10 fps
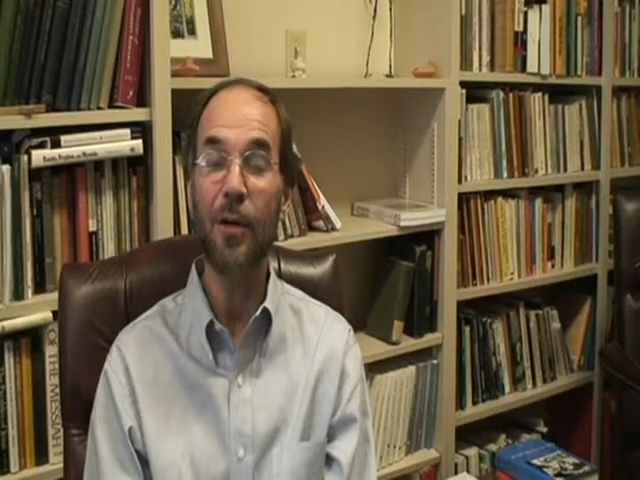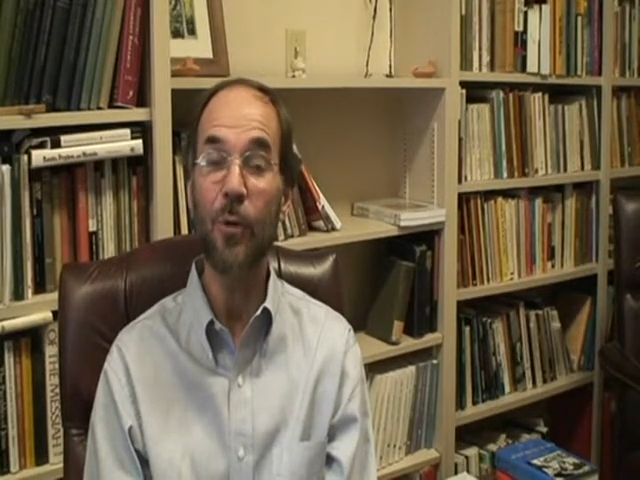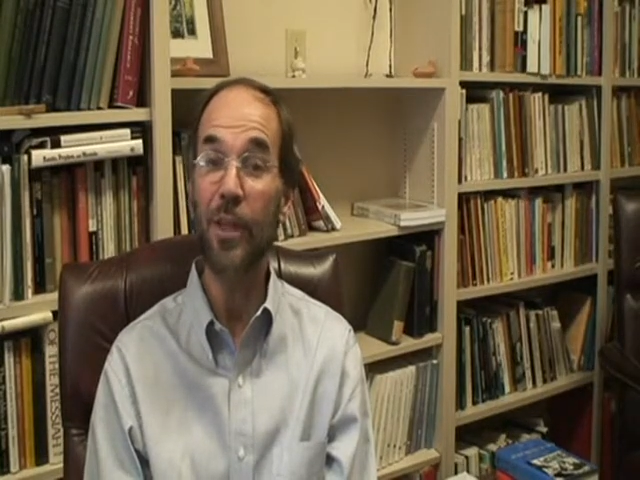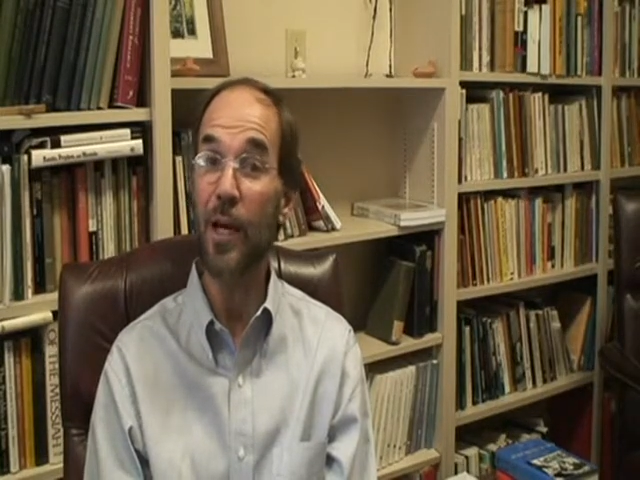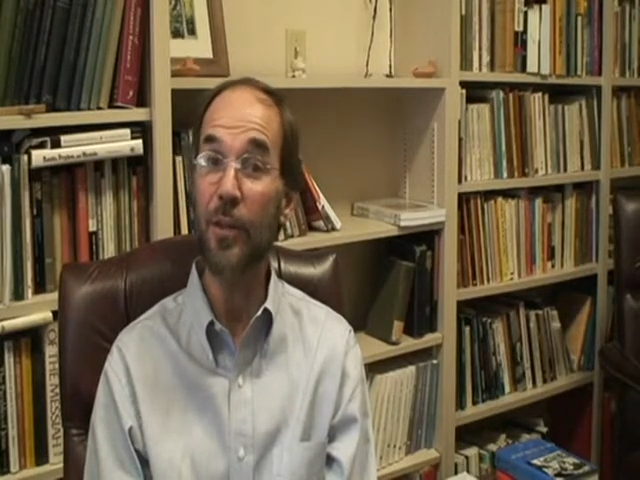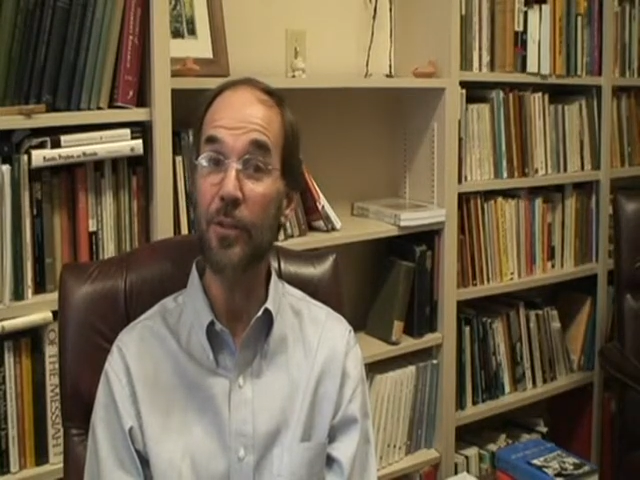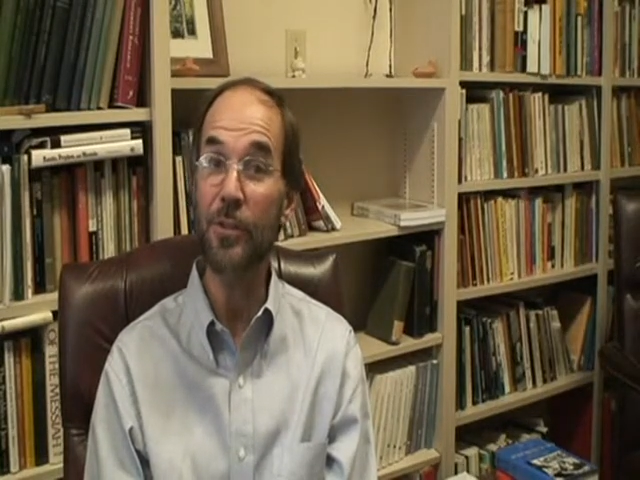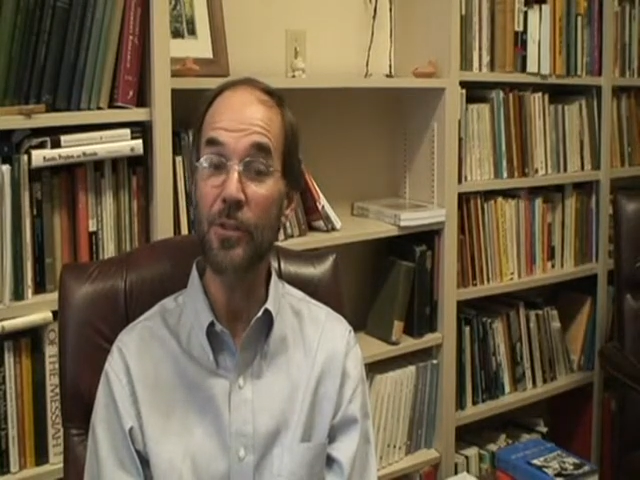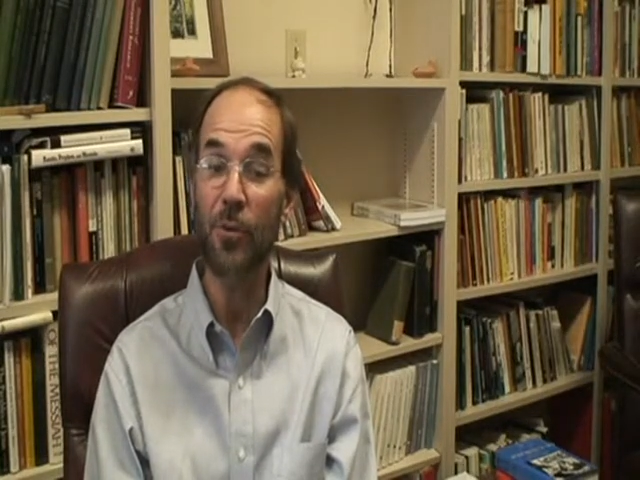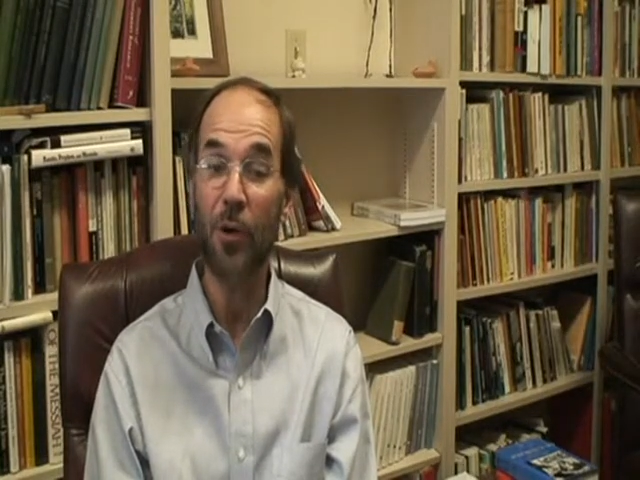with
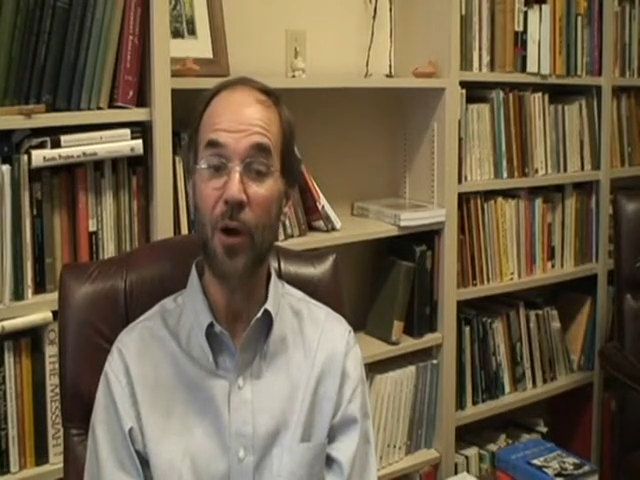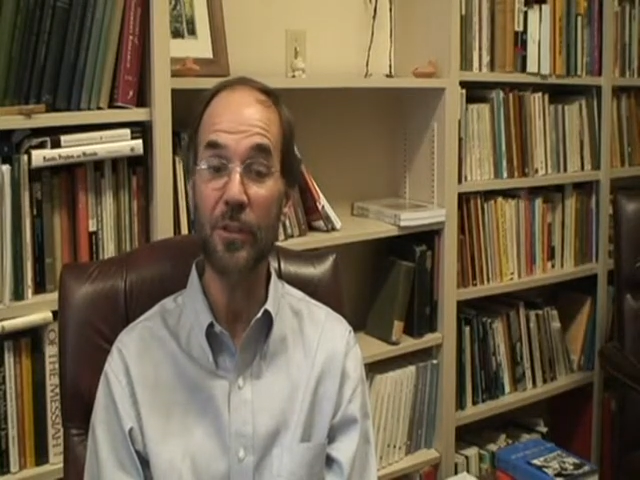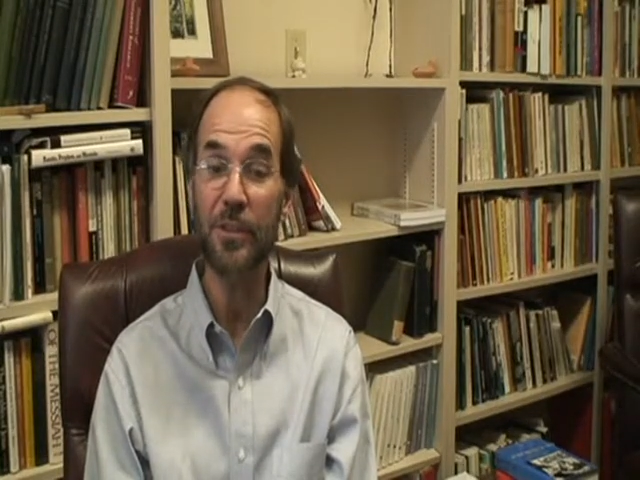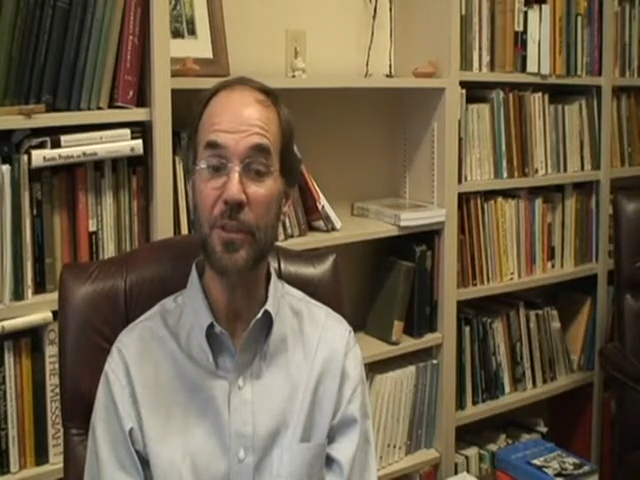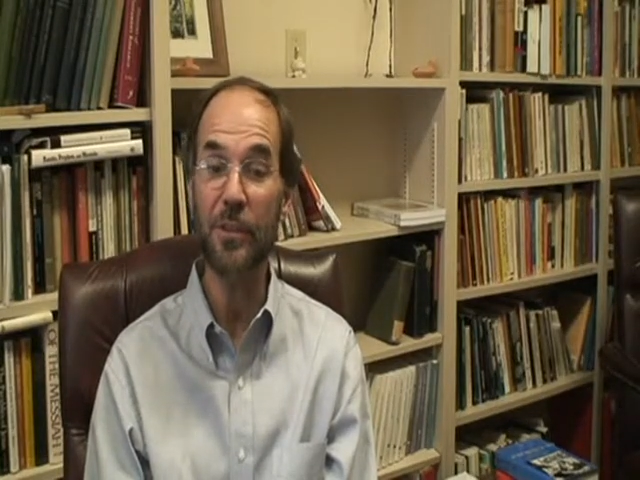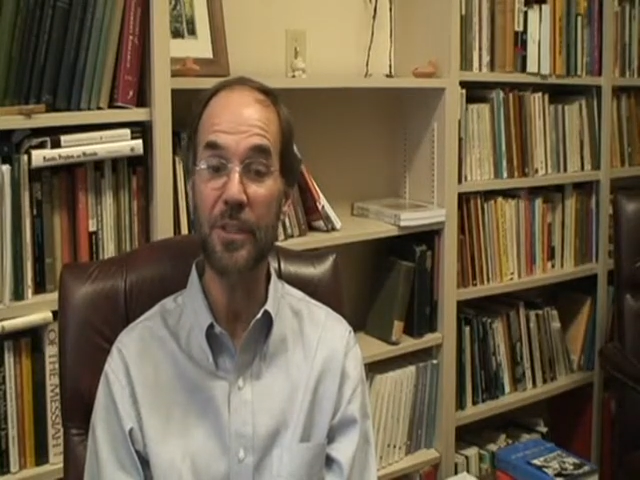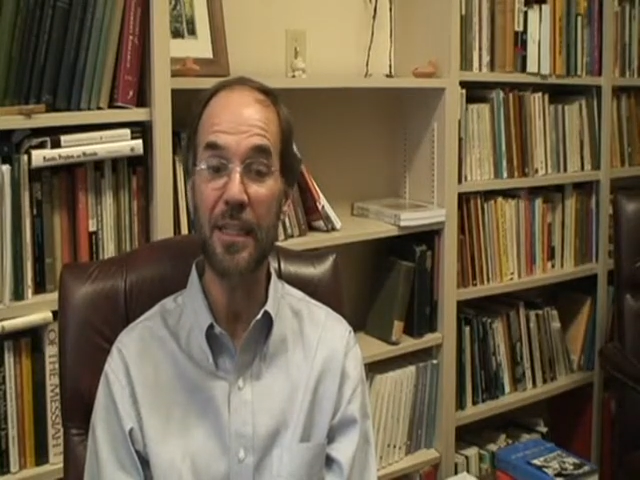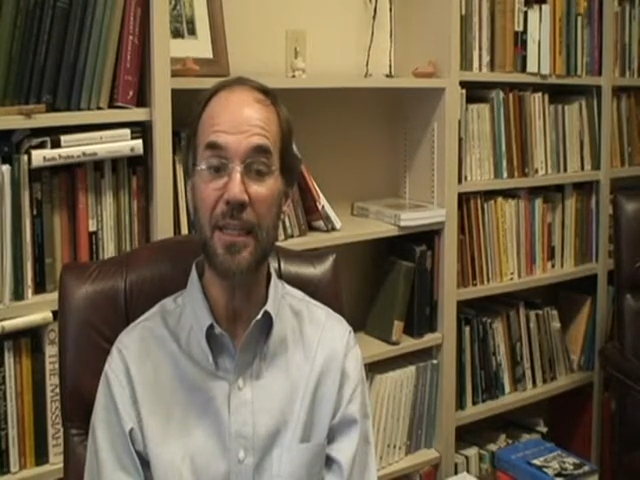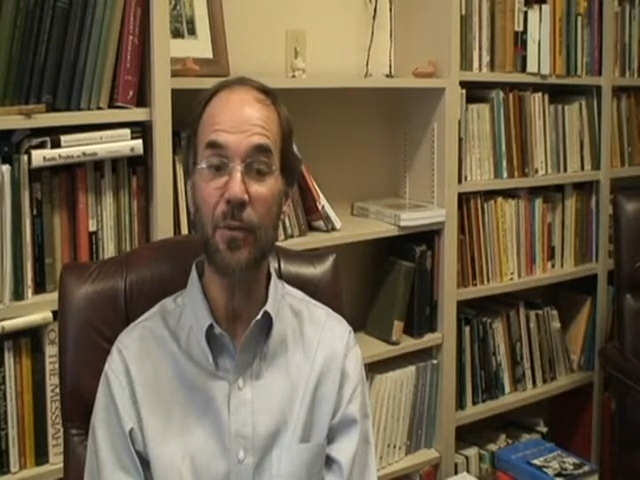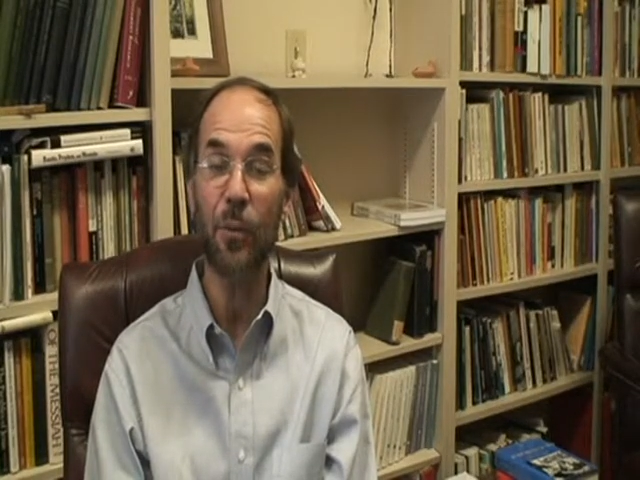others who are also seeking